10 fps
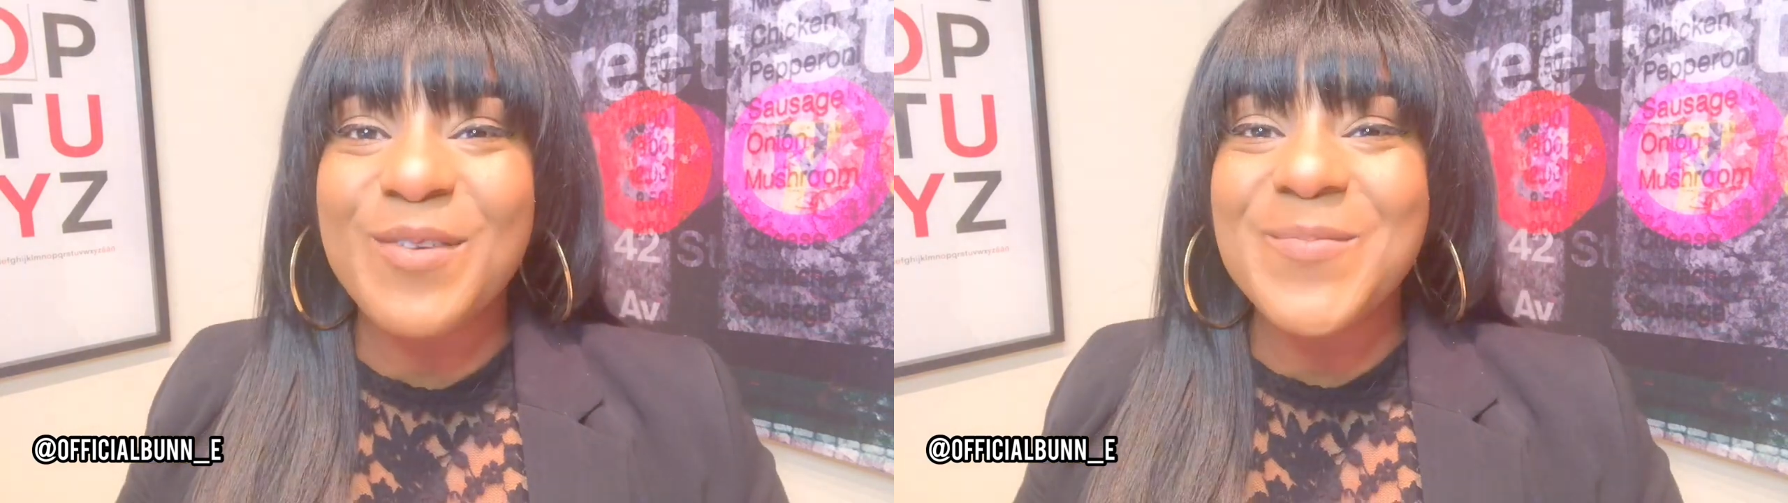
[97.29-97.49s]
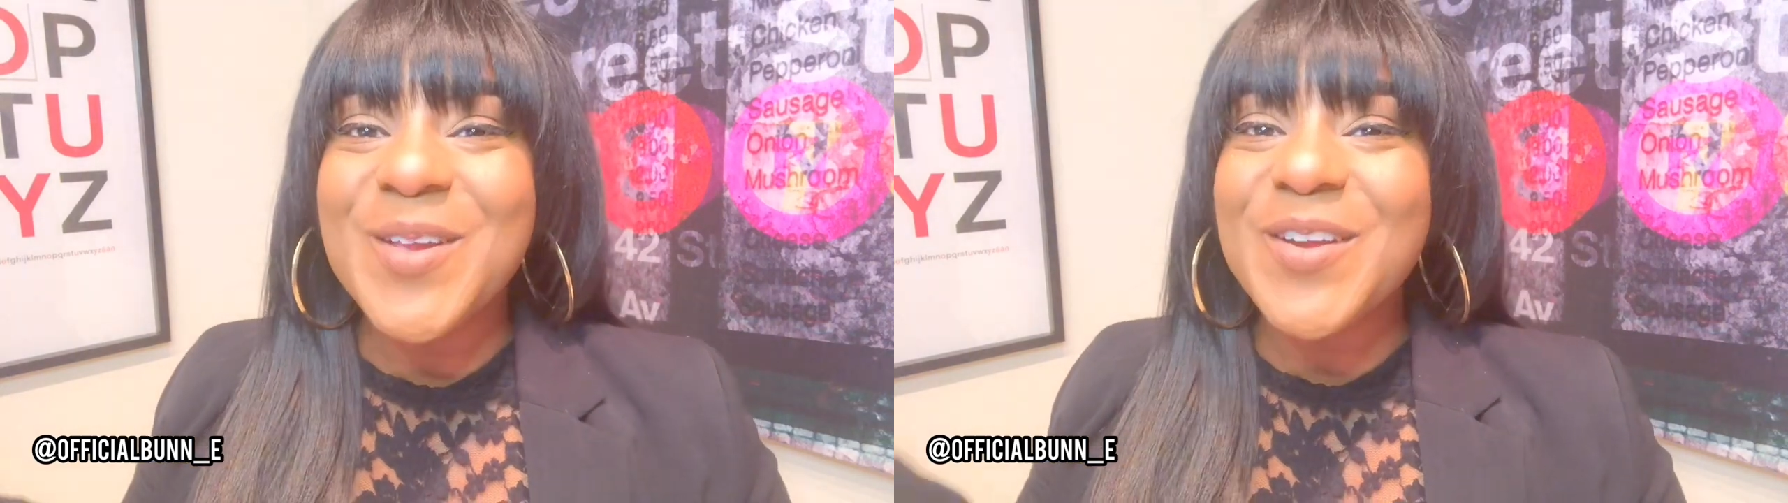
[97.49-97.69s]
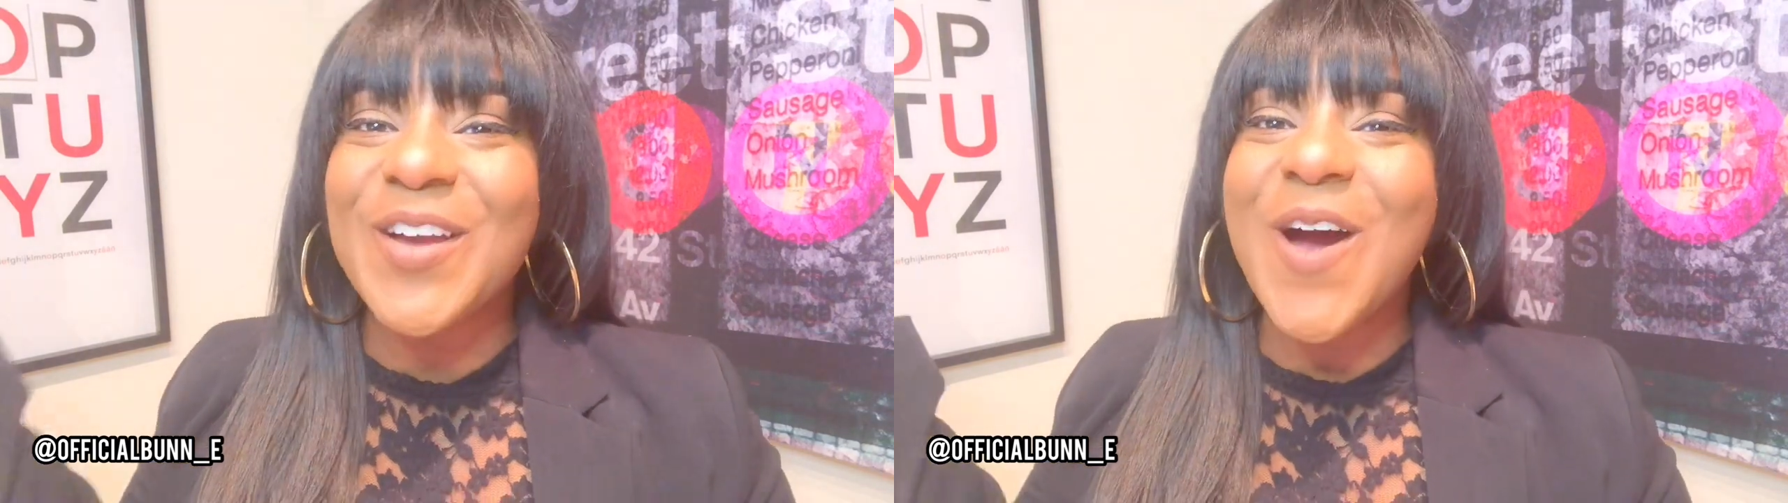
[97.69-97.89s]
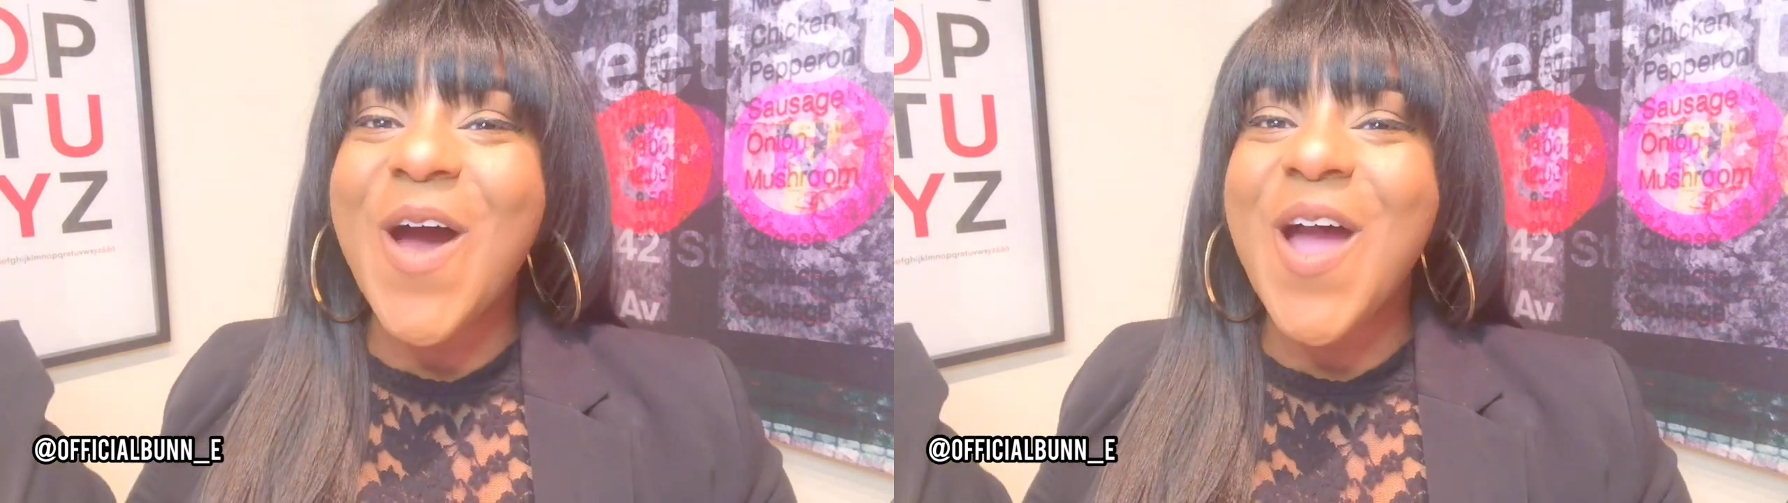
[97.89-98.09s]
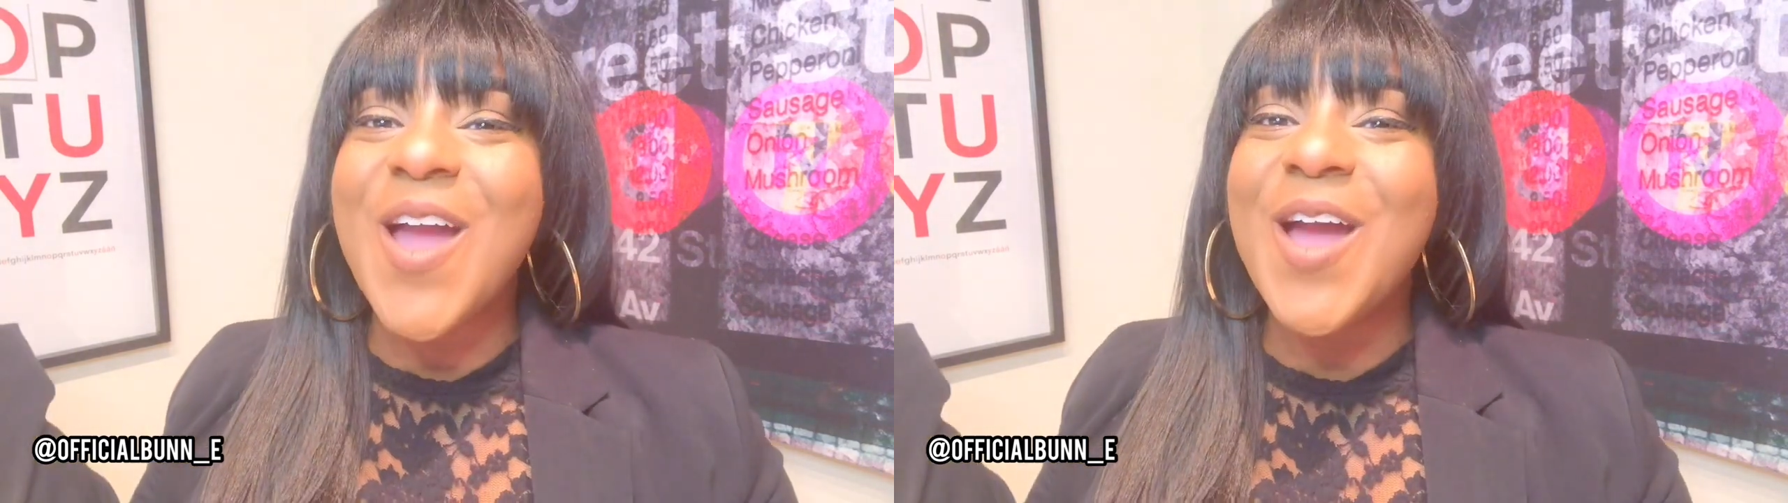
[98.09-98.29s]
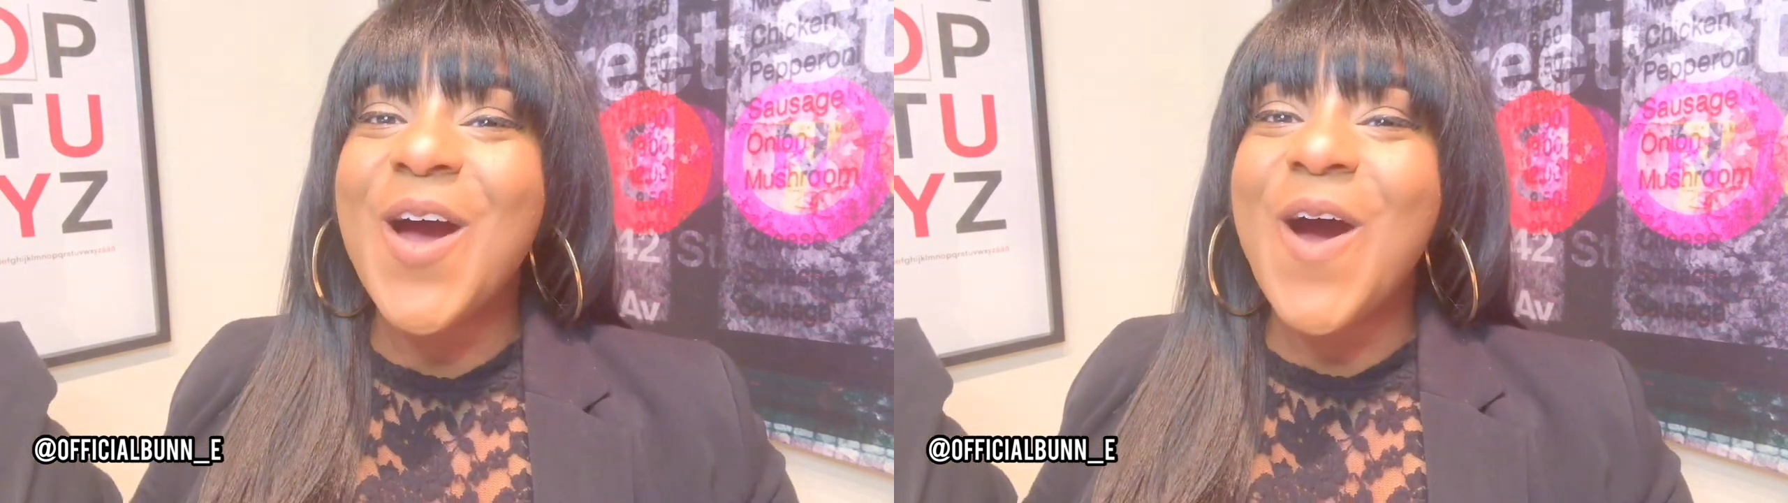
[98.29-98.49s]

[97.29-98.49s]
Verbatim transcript: from your car